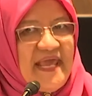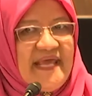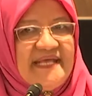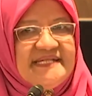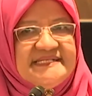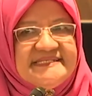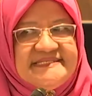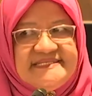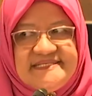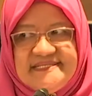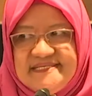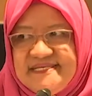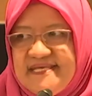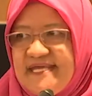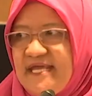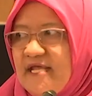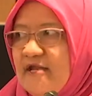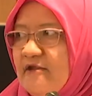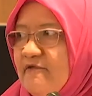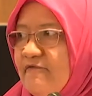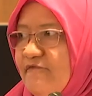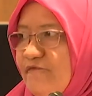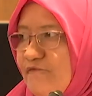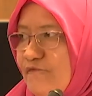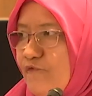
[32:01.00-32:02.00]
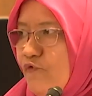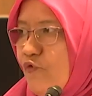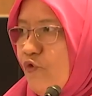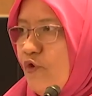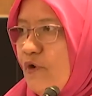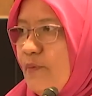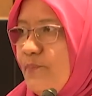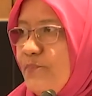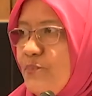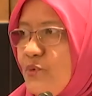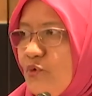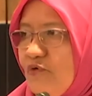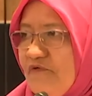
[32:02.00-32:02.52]
and
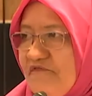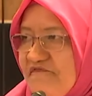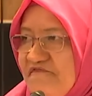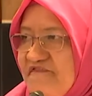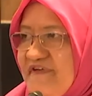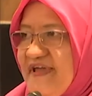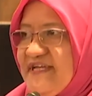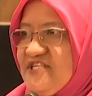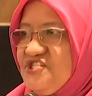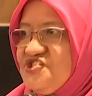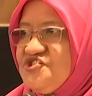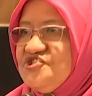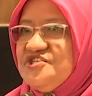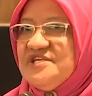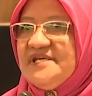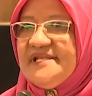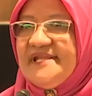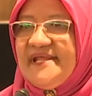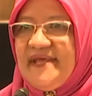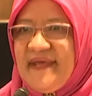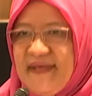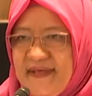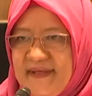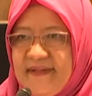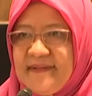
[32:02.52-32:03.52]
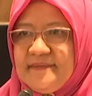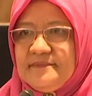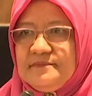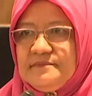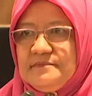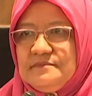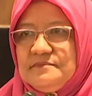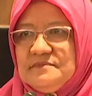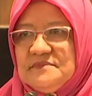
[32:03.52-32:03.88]
skillful professional help.